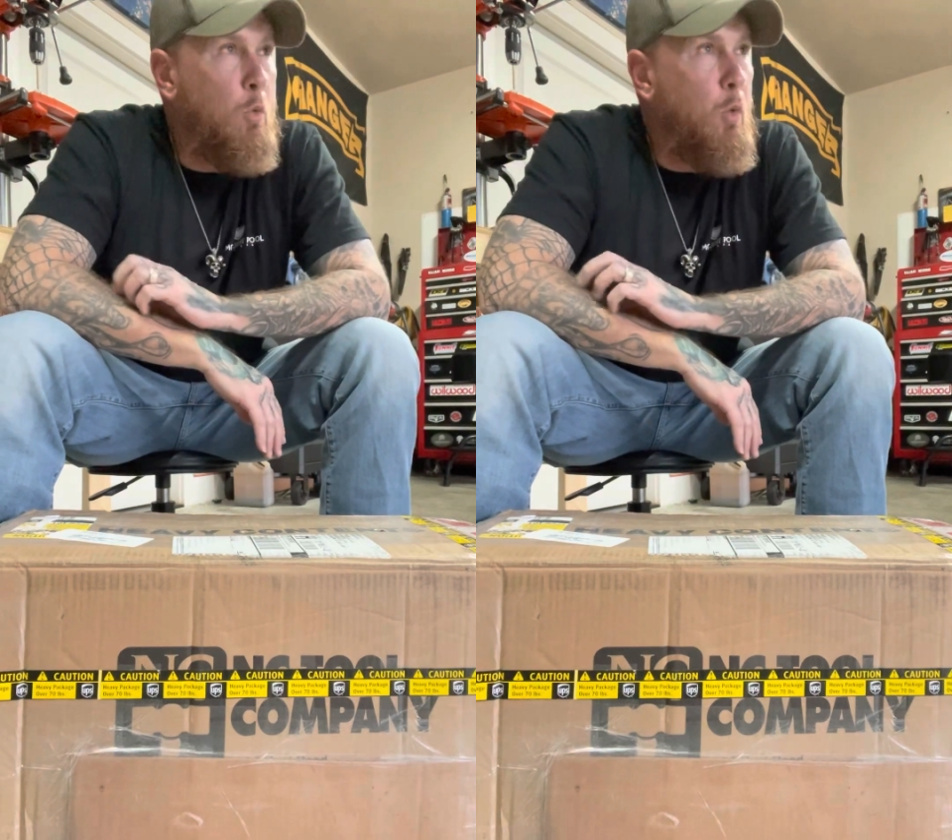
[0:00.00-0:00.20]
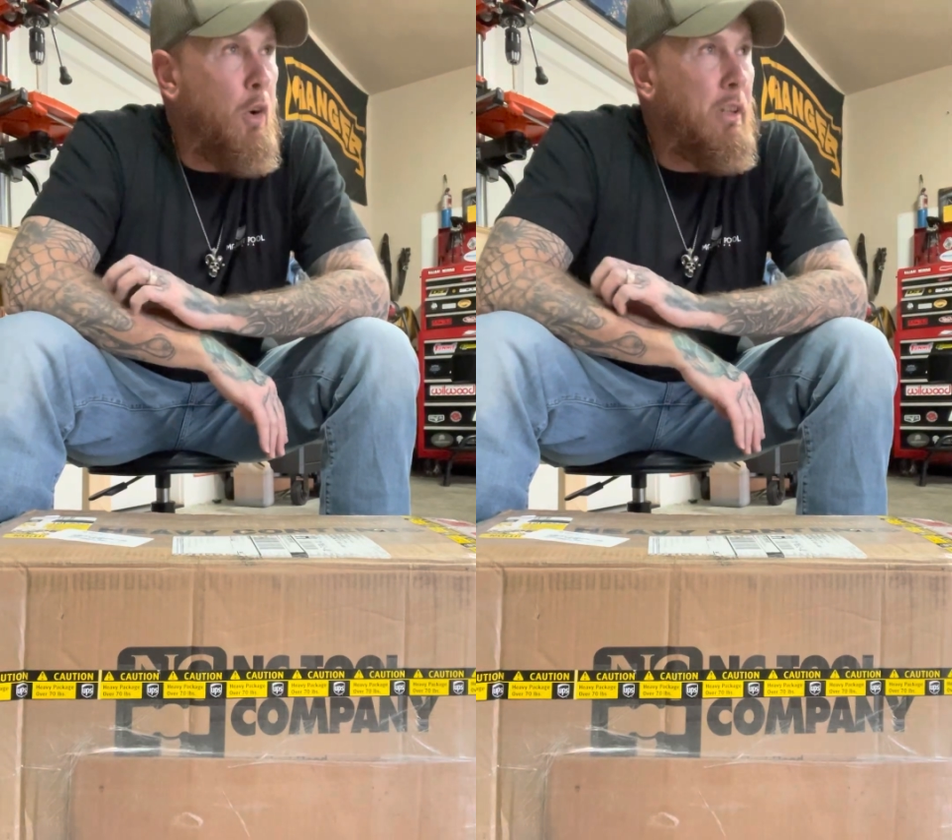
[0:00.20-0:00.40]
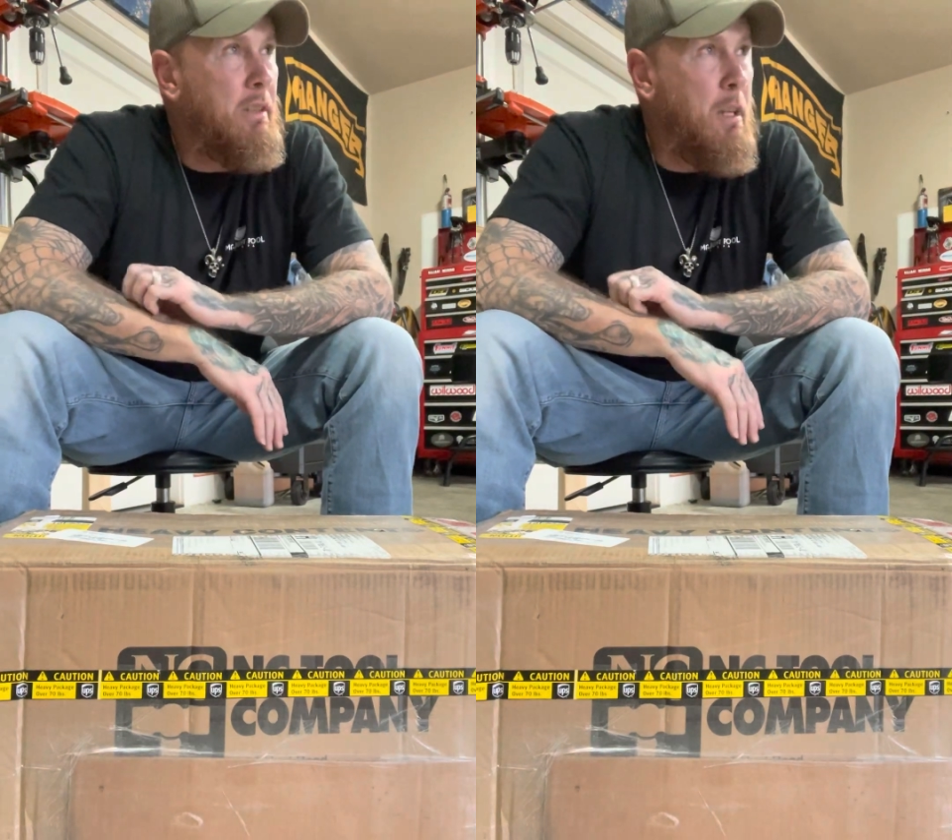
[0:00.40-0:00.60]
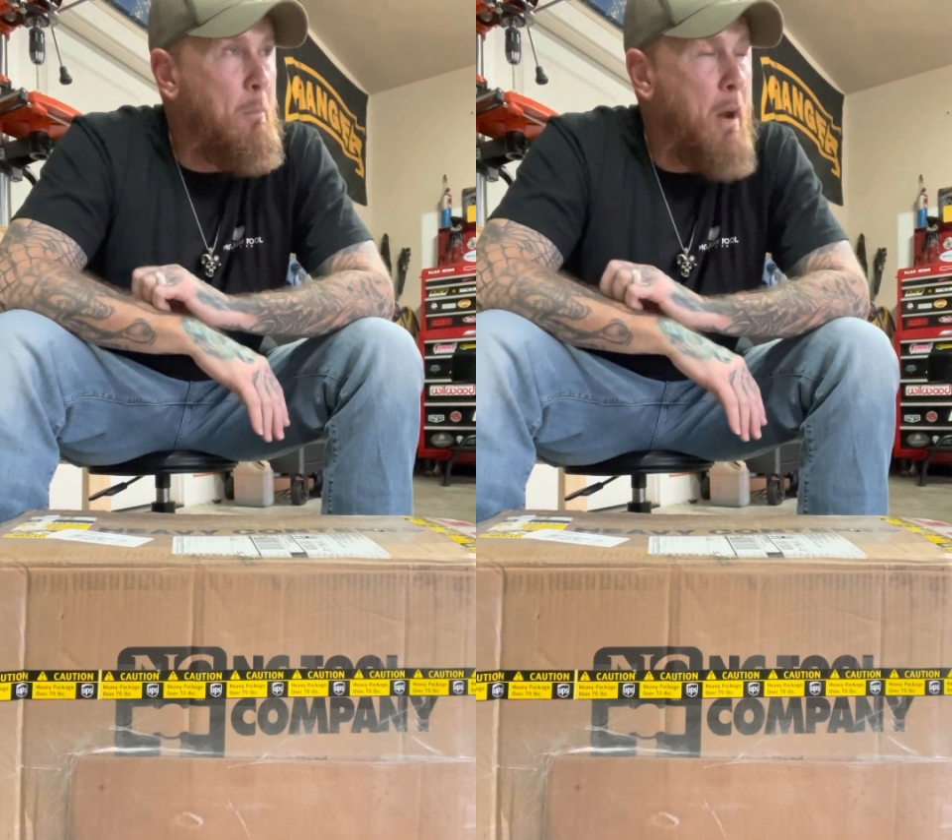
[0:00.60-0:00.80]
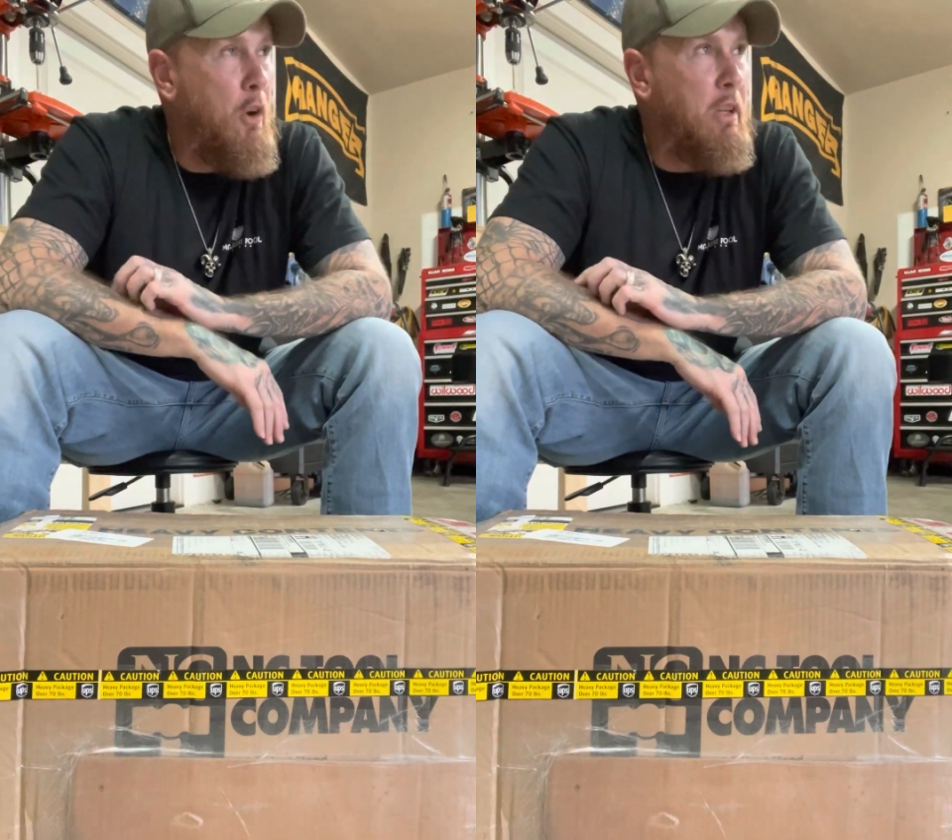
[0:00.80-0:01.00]
work
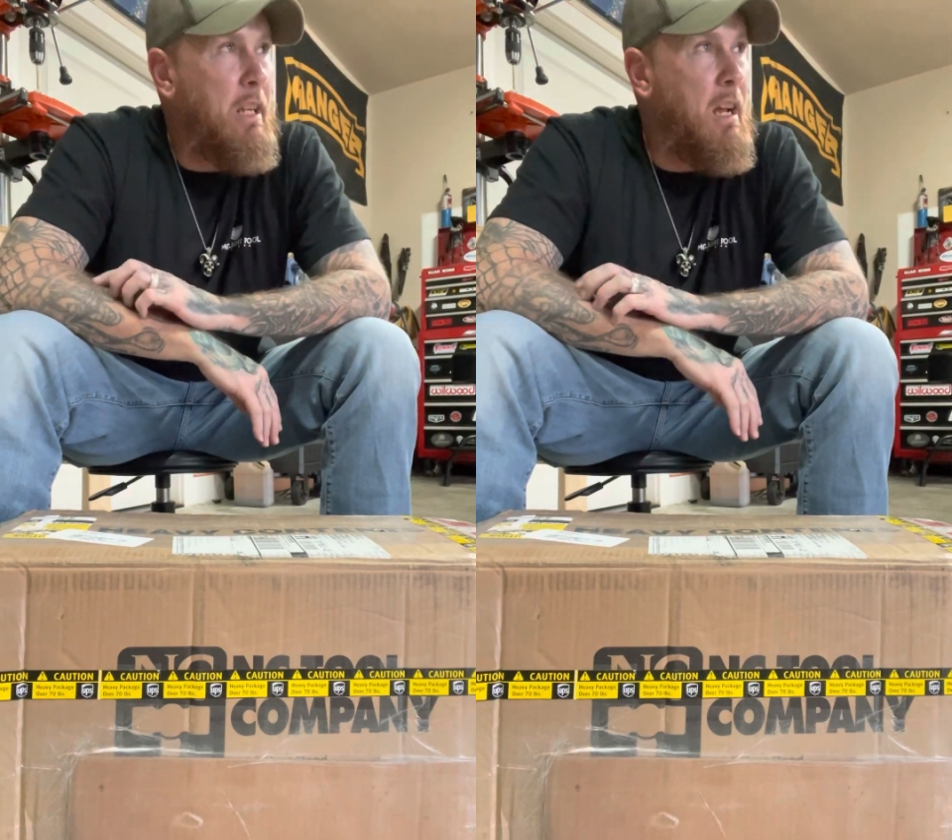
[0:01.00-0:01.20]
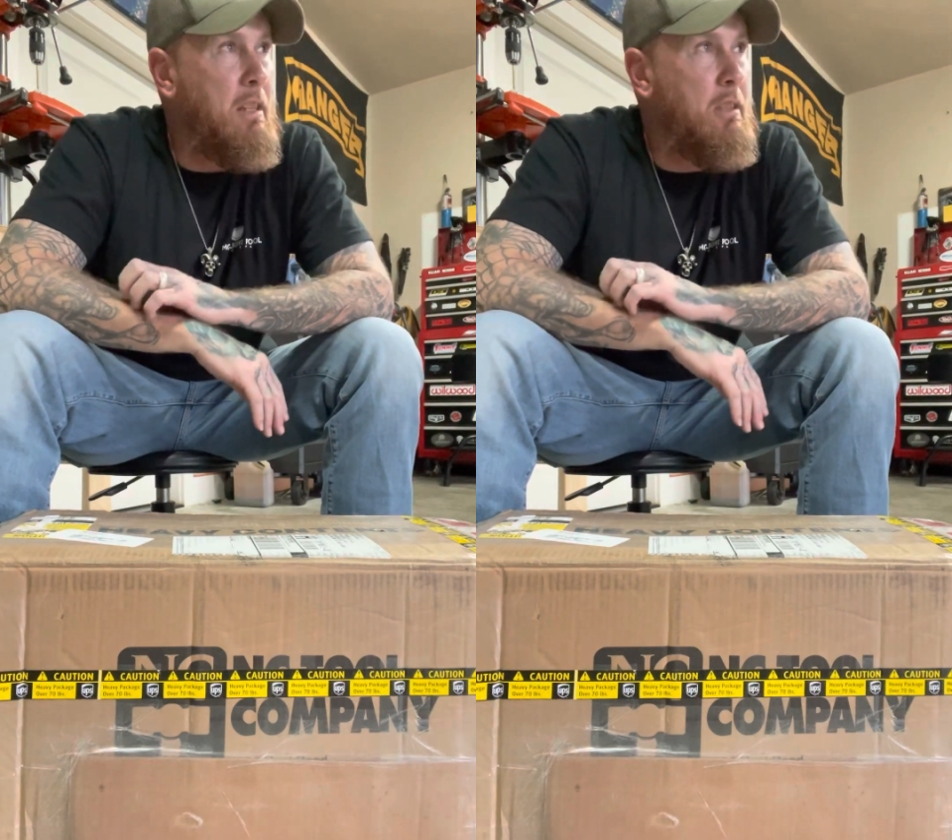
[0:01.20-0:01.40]
compared to guys